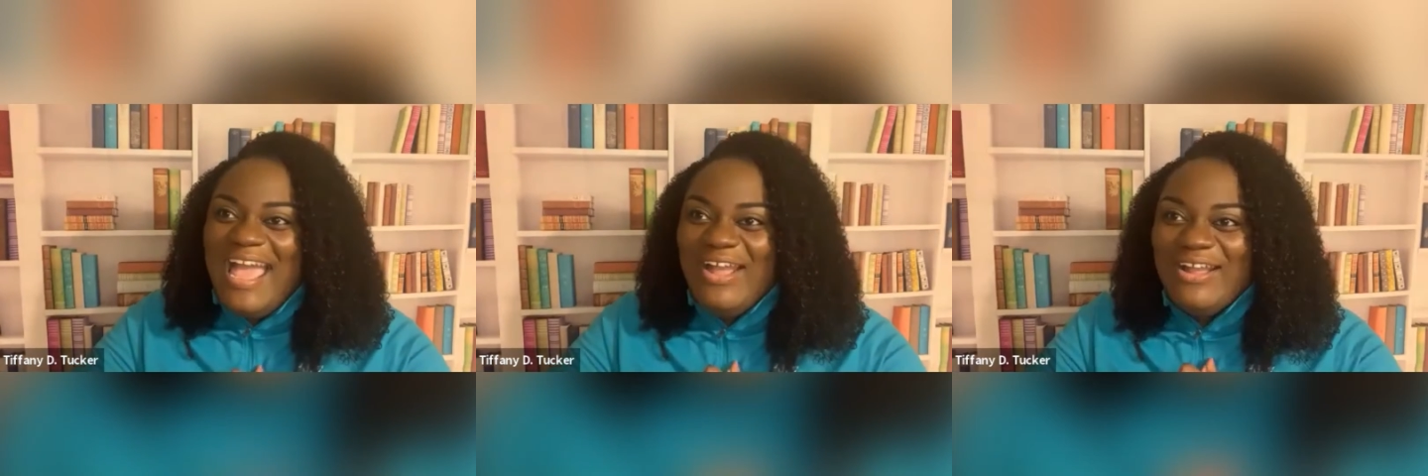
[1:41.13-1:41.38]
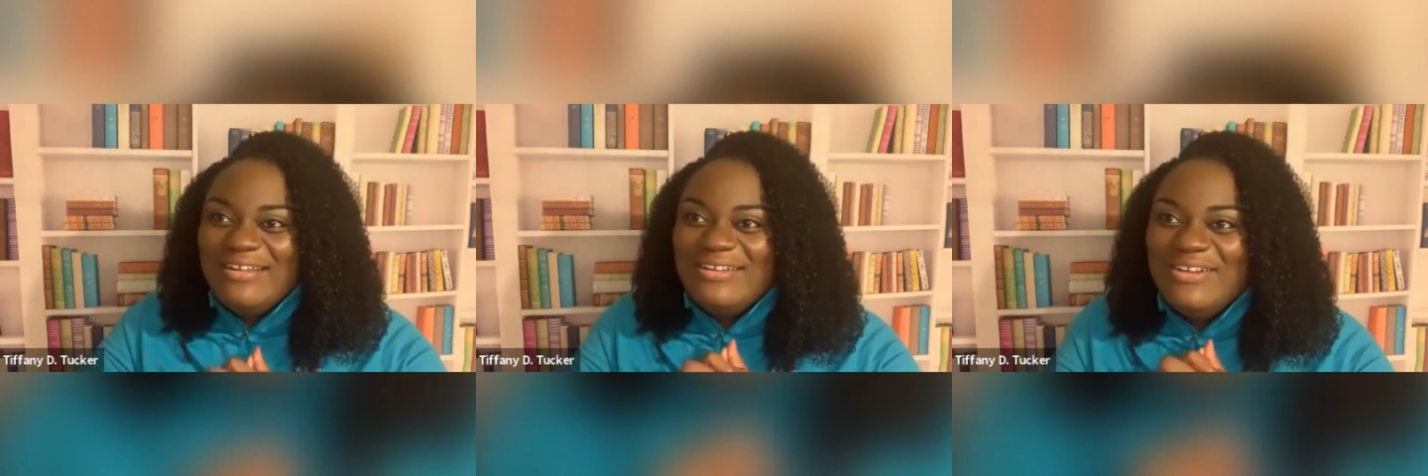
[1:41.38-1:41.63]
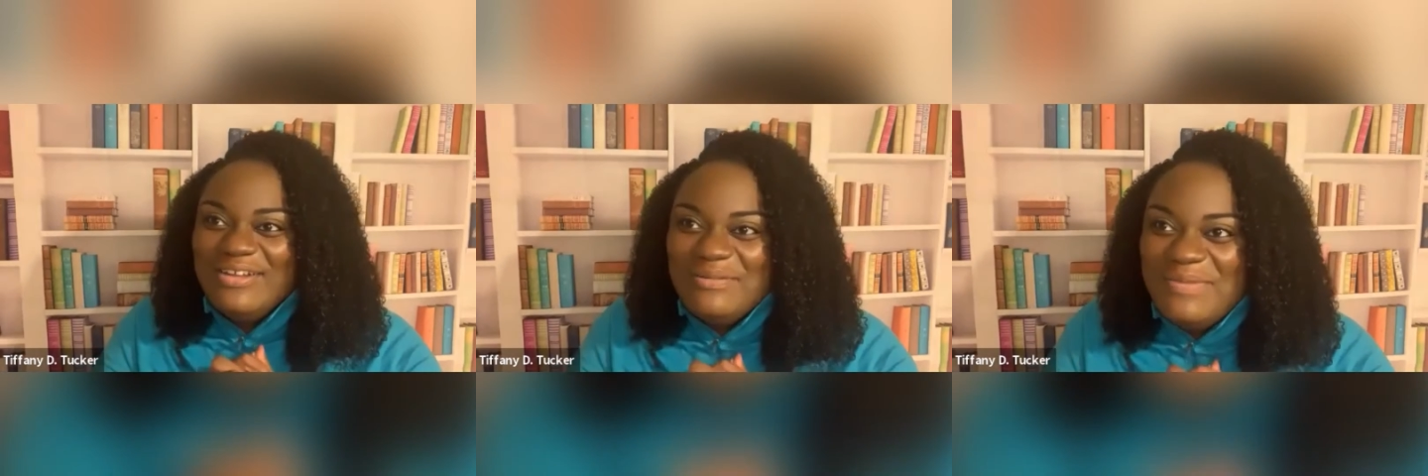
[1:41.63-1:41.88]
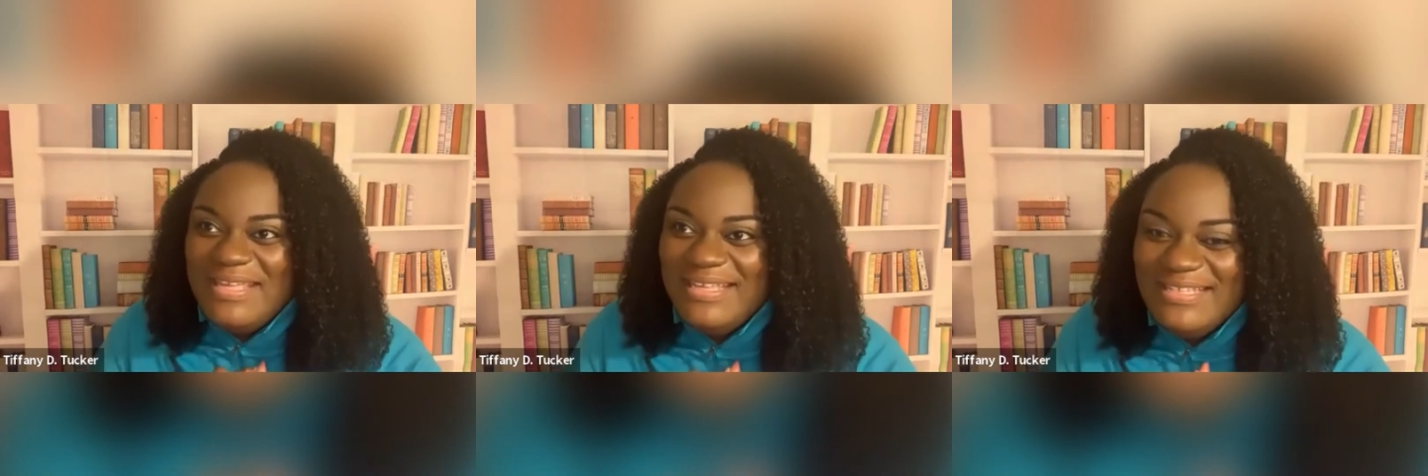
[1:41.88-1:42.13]
are going to
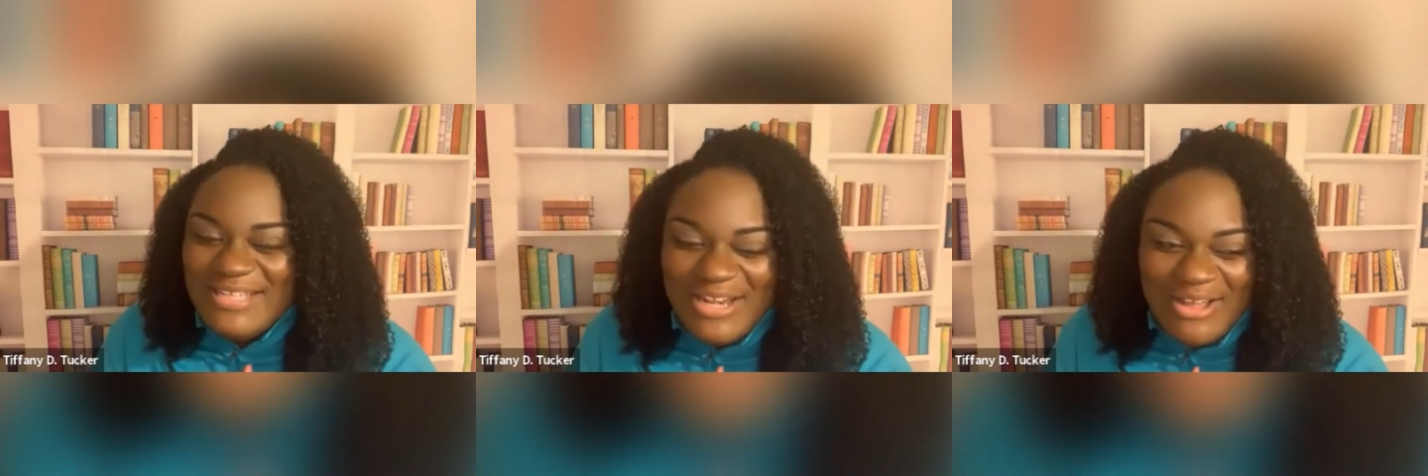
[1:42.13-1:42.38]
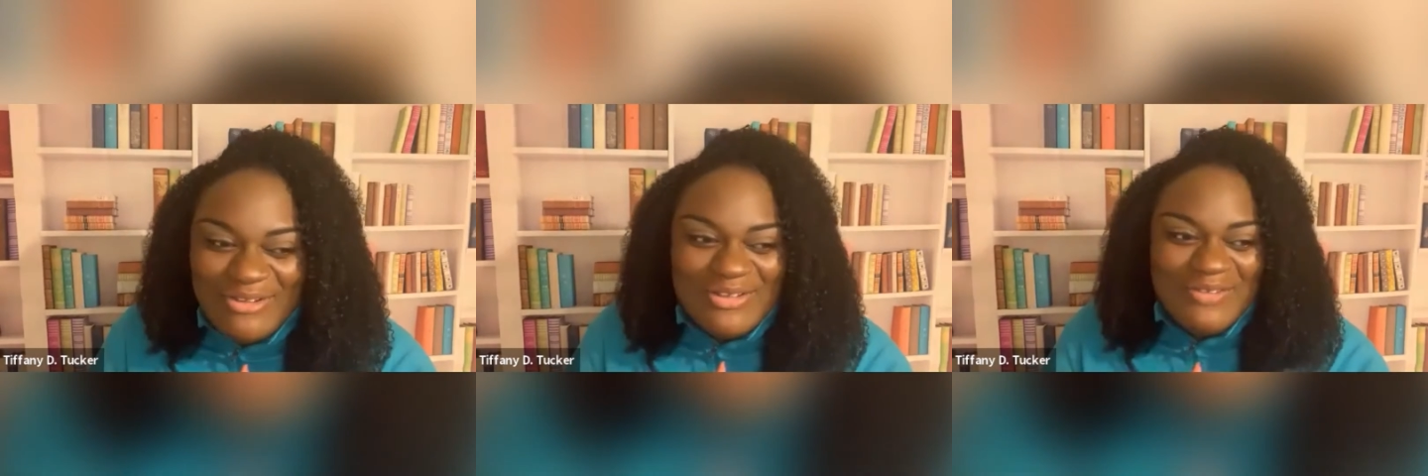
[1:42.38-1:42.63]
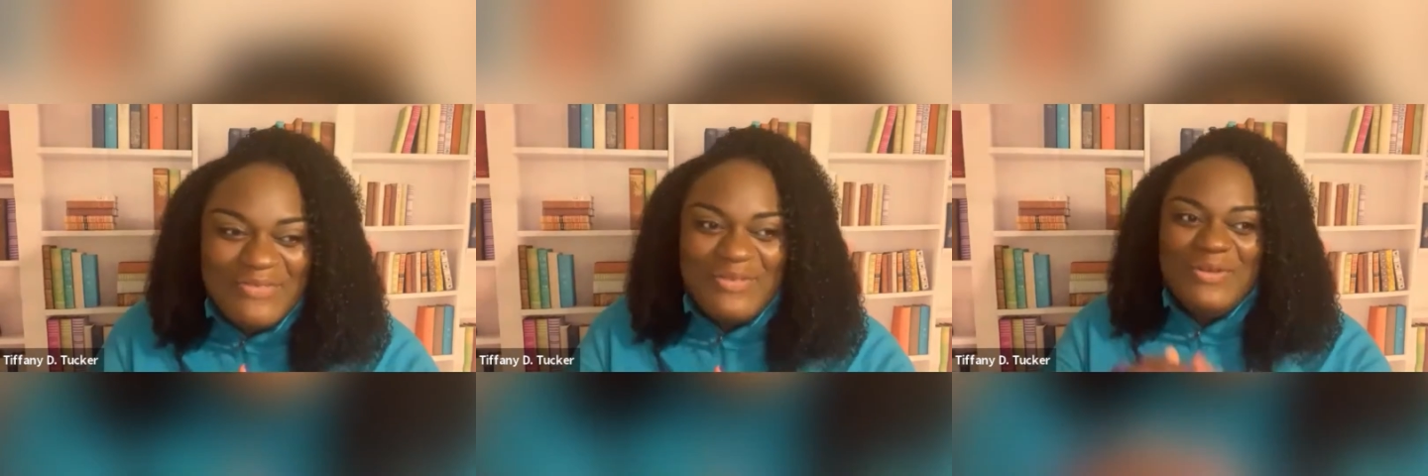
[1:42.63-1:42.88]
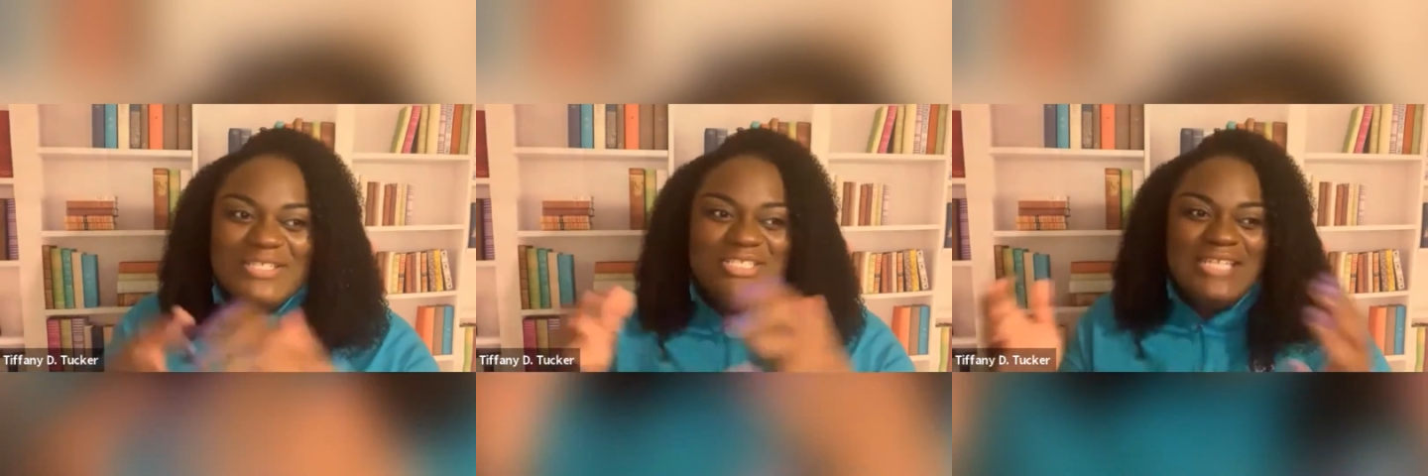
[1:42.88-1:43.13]
be, of
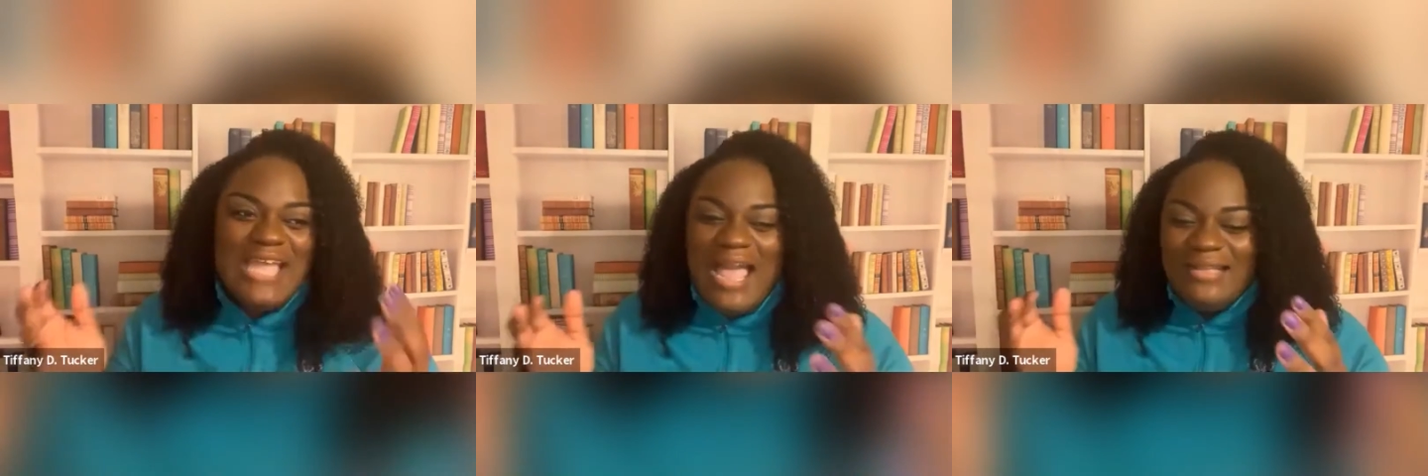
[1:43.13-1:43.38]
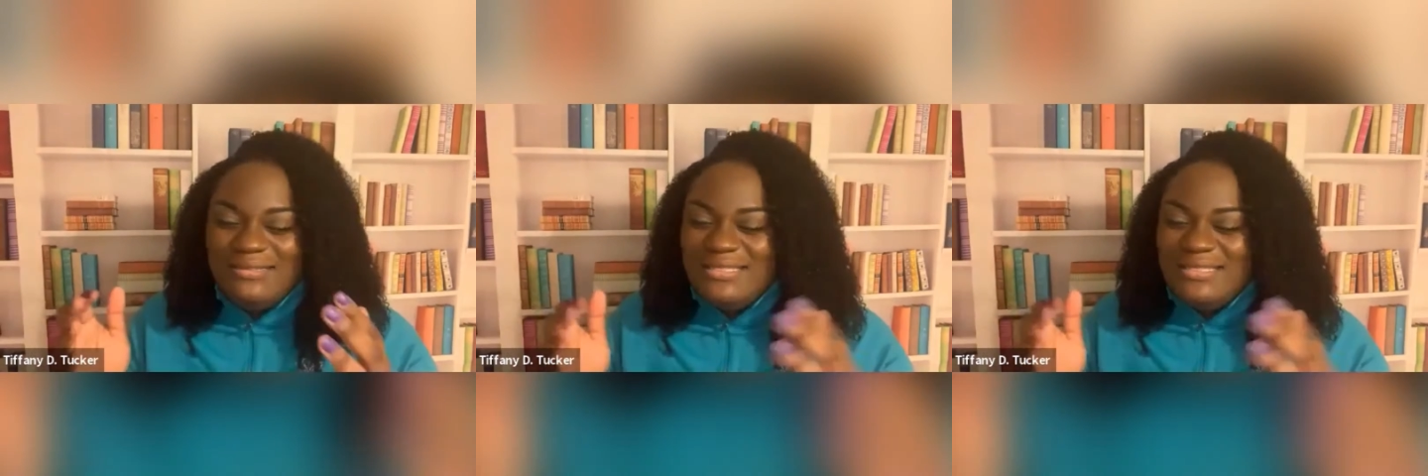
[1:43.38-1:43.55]
course, shocked.